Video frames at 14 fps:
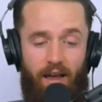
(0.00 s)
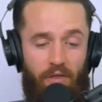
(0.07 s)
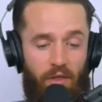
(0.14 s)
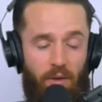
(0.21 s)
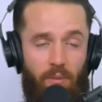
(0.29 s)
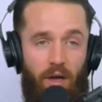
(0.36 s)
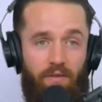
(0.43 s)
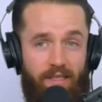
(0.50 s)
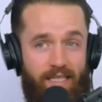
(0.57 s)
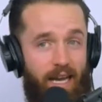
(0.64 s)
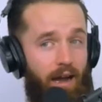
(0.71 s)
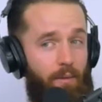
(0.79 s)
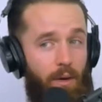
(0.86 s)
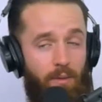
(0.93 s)
I think at the
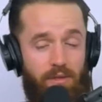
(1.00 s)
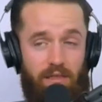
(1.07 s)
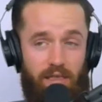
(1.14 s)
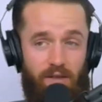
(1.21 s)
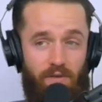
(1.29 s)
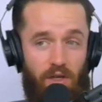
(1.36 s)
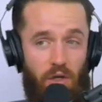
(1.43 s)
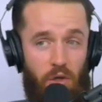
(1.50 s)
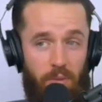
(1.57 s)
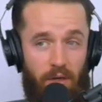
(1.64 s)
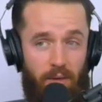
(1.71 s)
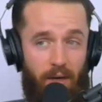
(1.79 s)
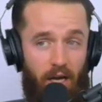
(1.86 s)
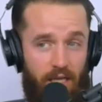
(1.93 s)
time I was leaving
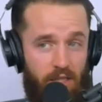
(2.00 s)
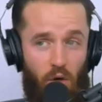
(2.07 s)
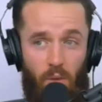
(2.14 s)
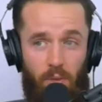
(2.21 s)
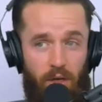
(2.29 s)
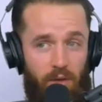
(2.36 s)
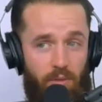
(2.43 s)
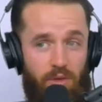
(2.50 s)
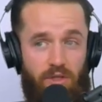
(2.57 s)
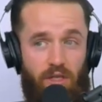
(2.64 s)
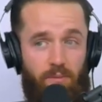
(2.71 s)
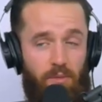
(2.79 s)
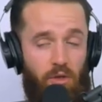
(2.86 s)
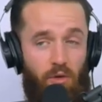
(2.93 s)
Uber in October, it was
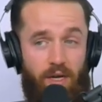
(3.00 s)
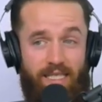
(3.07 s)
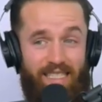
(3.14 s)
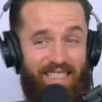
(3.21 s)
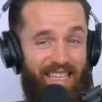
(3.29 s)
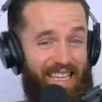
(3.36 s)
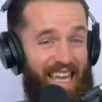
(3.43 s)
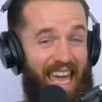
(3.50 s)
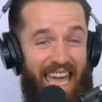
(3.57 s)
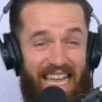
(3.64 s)
something crazy like